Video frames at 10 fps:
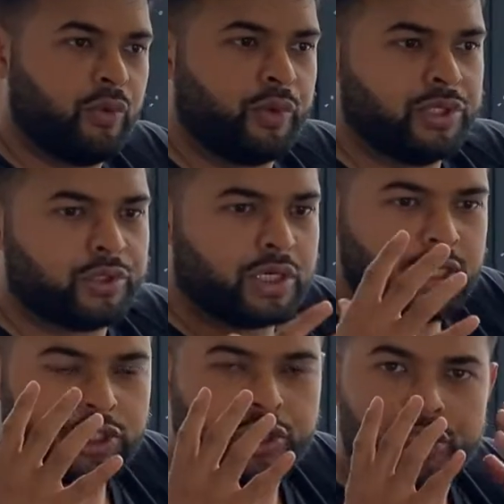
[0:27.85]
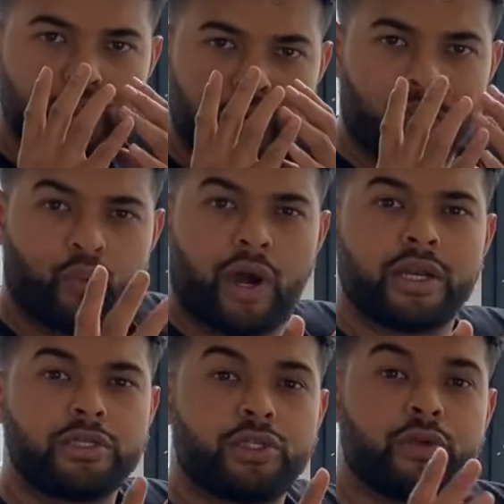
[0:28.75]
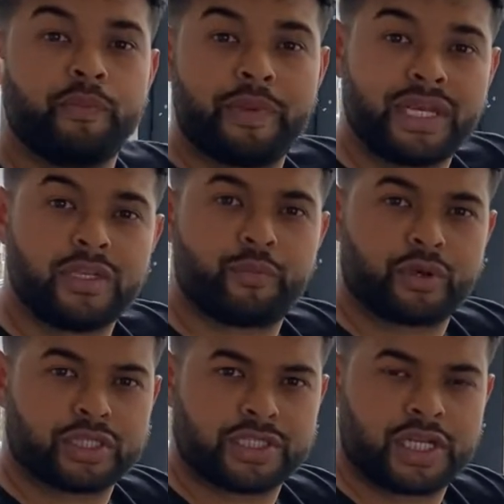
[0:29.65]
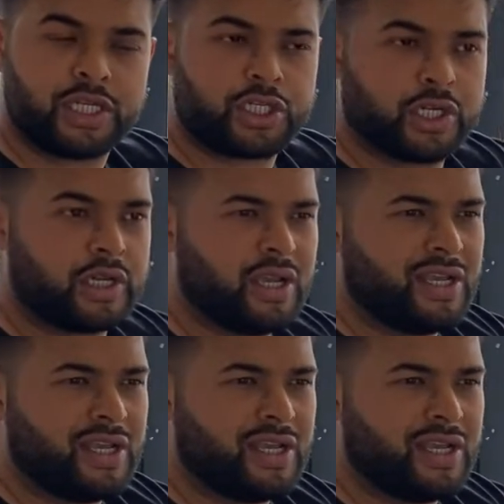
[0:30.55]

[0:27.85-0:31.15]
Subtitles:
where you can literally do a one-to-many presentation.